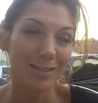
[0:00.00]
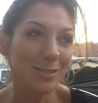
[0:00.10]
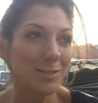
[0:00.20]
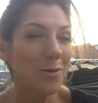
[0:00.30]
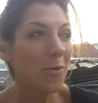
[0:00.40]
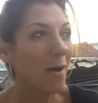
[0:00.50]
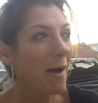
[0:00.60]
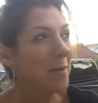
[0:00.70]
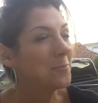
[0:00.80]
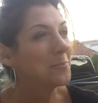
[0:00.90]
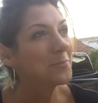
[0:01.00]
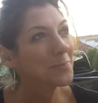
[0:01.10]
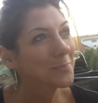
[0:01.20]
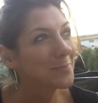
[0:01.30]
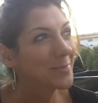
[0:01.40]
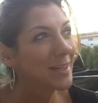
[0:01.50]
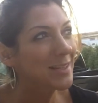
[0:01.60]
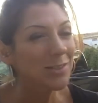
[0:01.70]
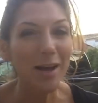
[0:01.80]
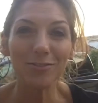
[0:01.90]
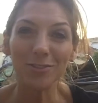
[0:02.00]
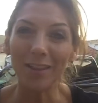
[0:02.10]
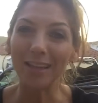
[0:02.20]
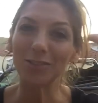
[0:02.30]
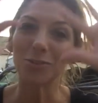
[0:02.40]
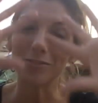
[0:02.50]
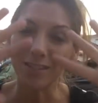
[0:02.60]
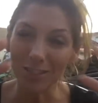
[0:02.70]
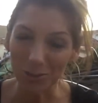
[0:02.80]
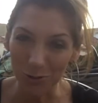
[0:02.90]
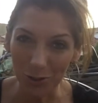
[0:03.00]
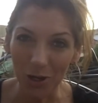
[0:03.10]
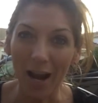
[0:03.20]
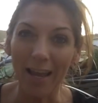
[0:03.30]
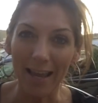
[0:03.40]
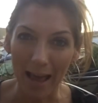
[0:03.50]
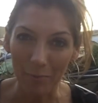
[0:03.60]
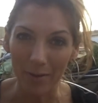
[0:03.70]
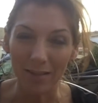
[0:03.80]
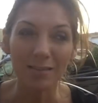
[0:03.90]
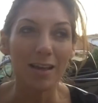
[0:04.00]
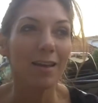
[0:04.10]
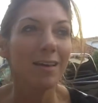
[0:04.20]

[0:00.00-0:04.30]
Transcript: So after that sort of initial crying happened,